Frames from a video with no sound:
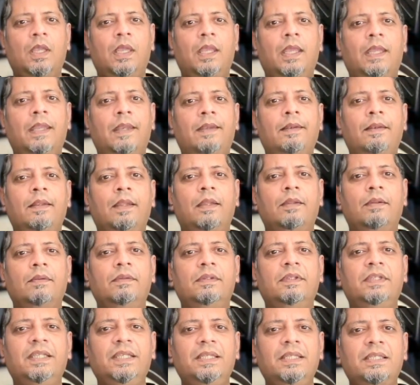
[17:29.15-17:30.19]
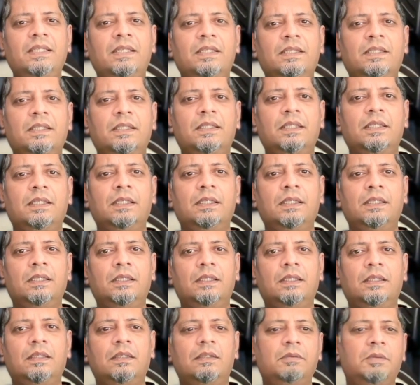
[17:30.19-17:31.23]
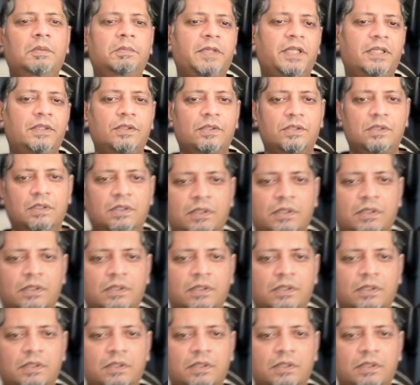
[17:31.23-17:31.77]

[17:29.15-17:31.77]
And these are let me make this a